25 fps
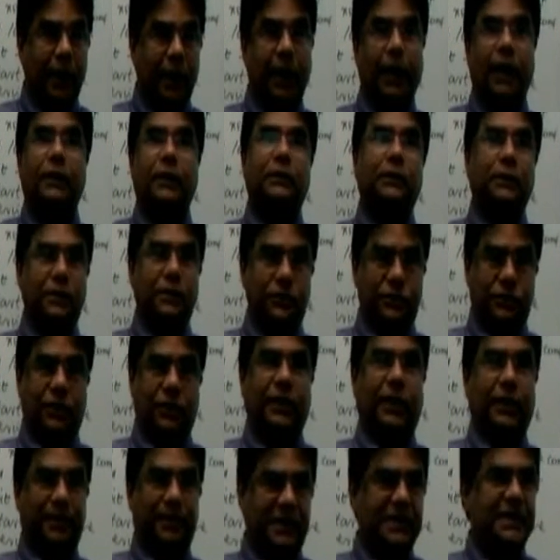Yeah.
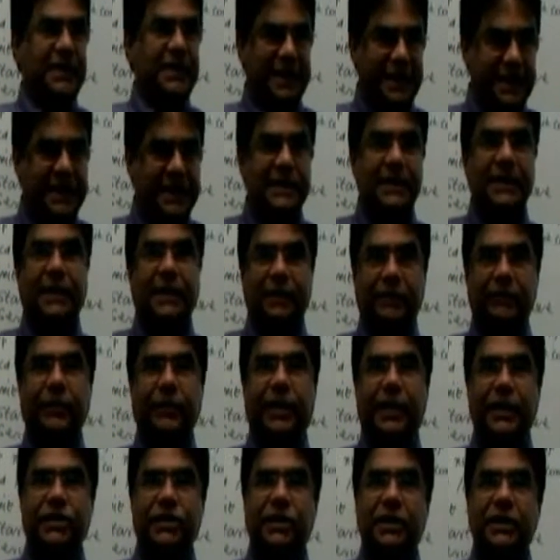So that is easy.
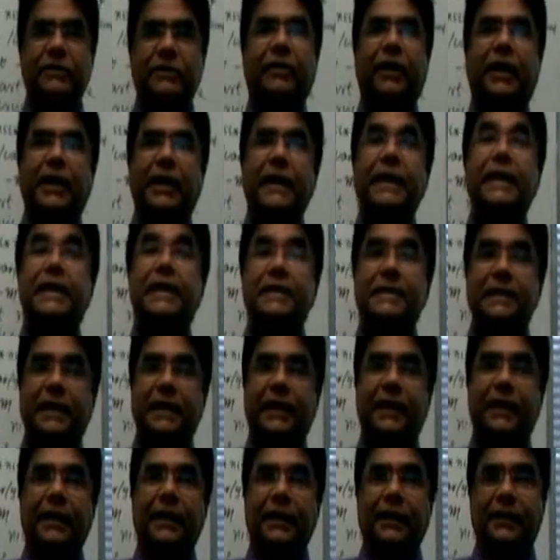Configuration is very
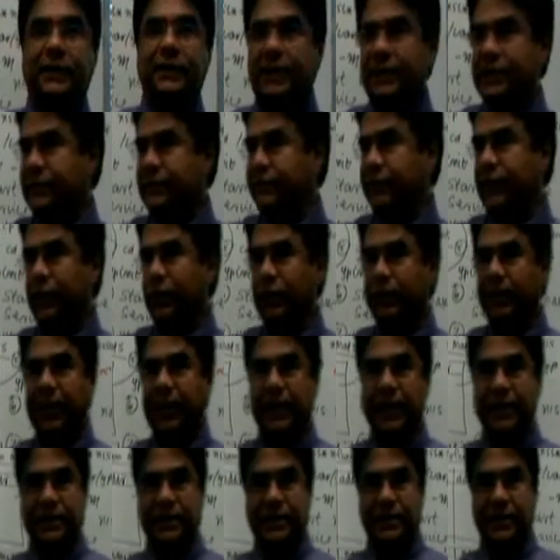easy. Just few
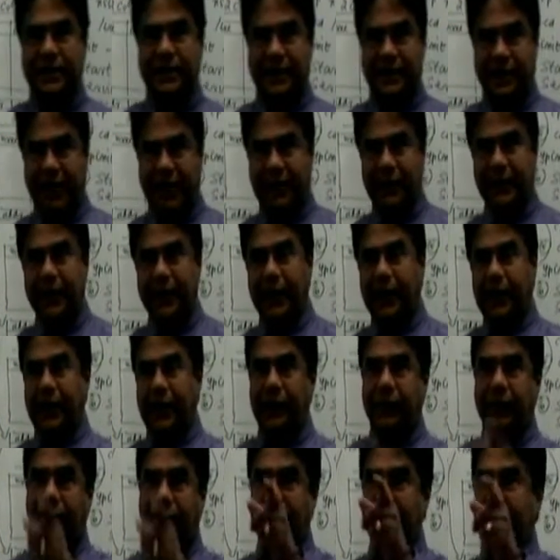minutes, right?
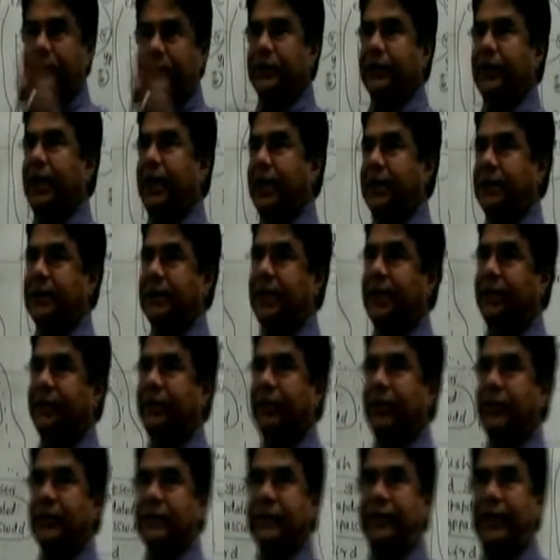According to
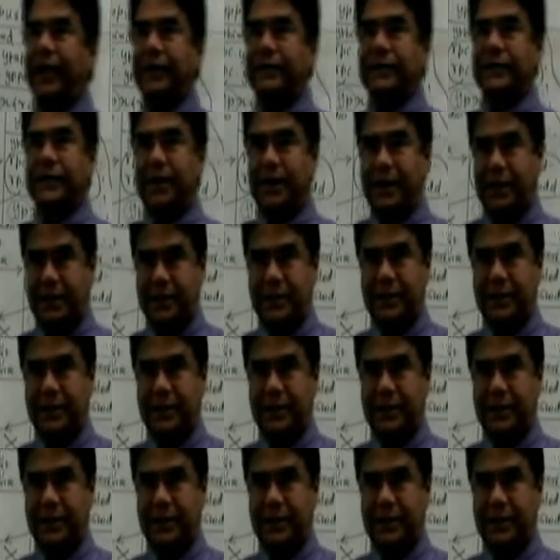Aisha, 4-5 seconds